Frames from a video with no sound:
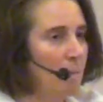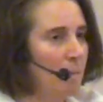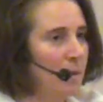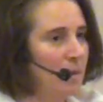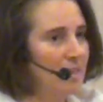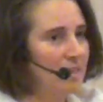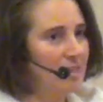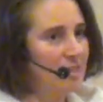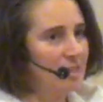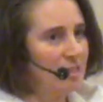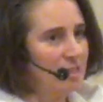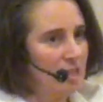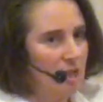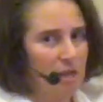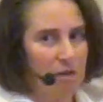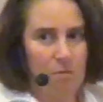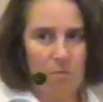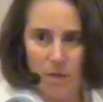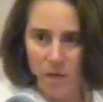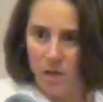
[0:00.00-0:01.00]
but it
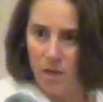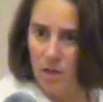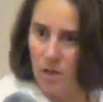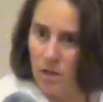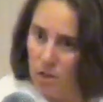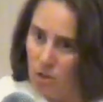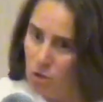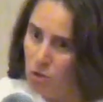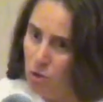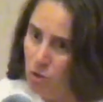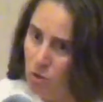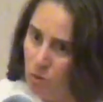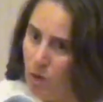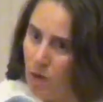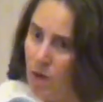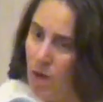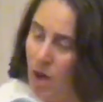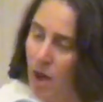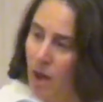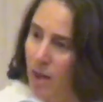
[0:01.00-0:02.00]
sent me
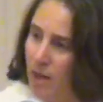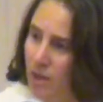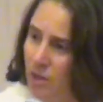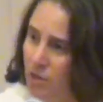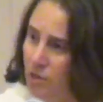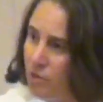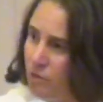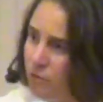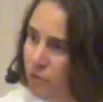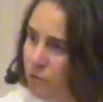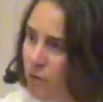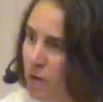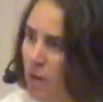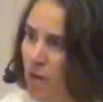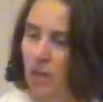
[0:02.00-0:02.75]
into a kind of,